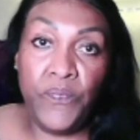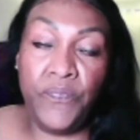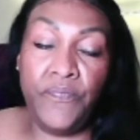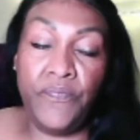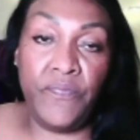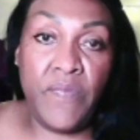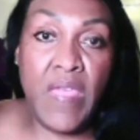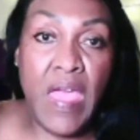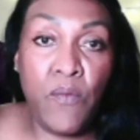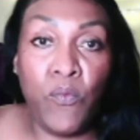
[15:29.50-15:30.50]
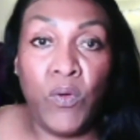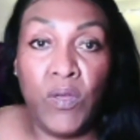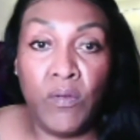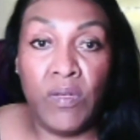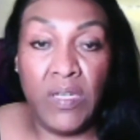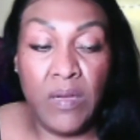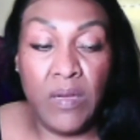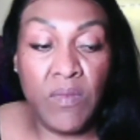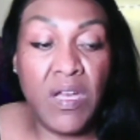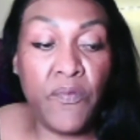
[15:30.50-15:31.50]
that will
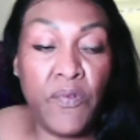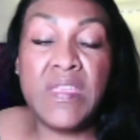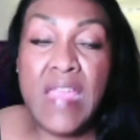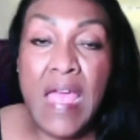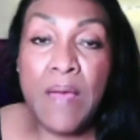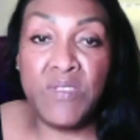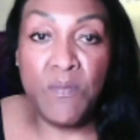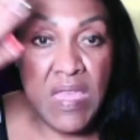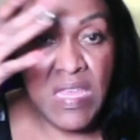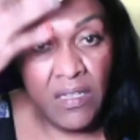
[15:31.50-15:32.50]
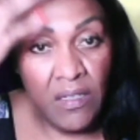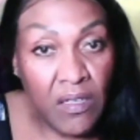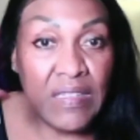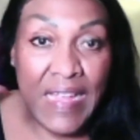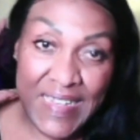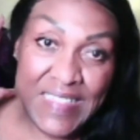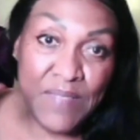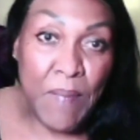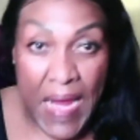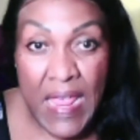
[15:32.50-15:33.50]
cover the cap to make it look like it's my
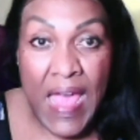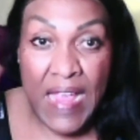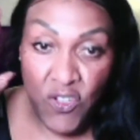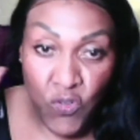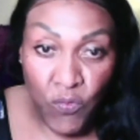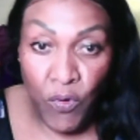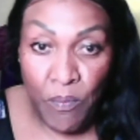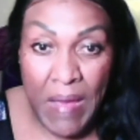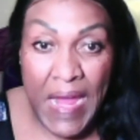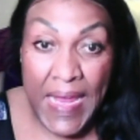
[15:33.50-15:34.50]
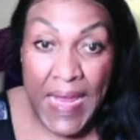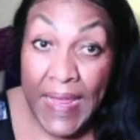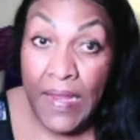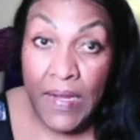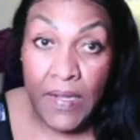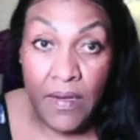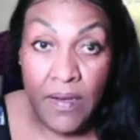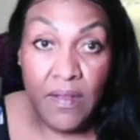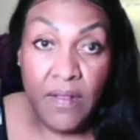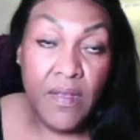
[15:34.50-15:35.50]
head.
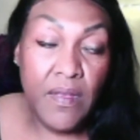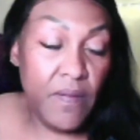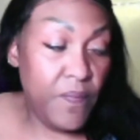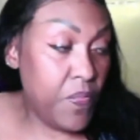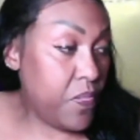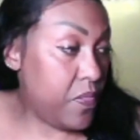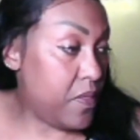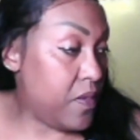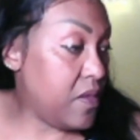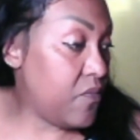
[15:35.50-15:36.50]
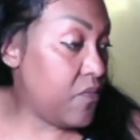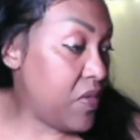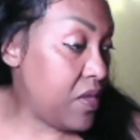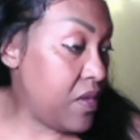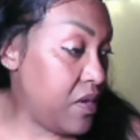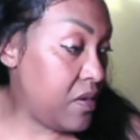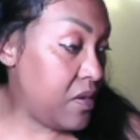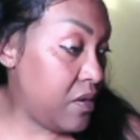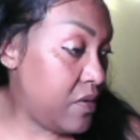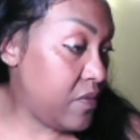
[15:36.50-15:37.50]
Then
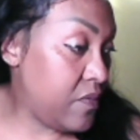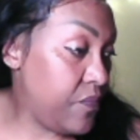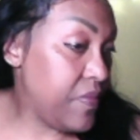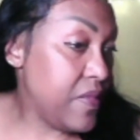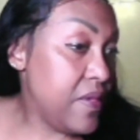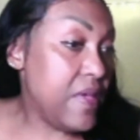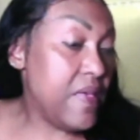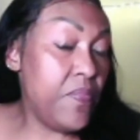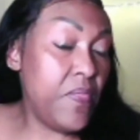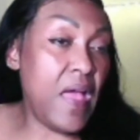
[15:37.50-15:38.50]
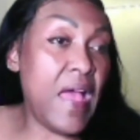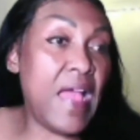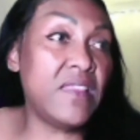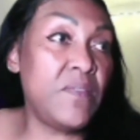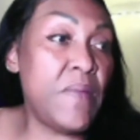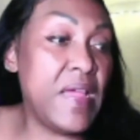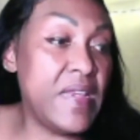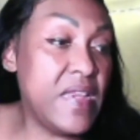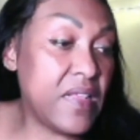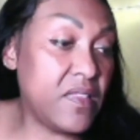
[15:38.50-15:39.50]
my
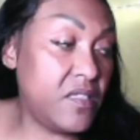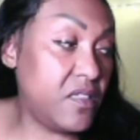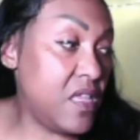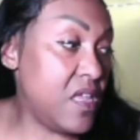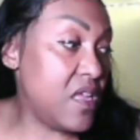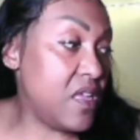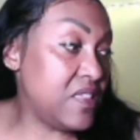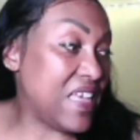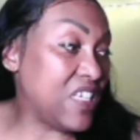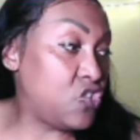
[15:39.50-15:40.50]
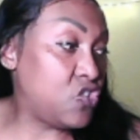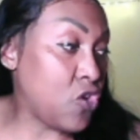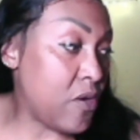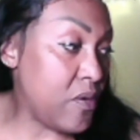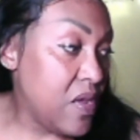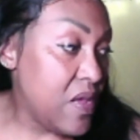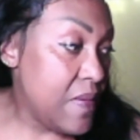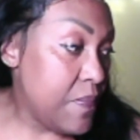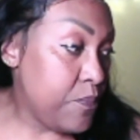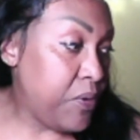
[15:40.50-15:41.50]
next thing is I start
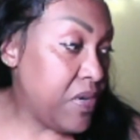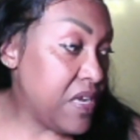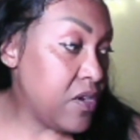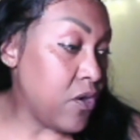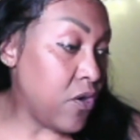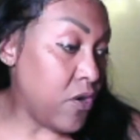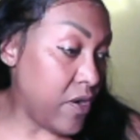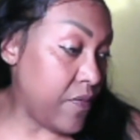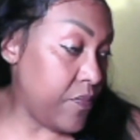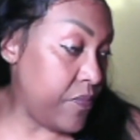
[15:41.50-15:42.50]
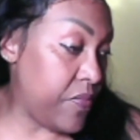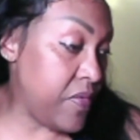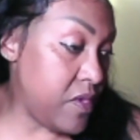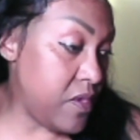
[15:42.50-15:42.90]
putting on the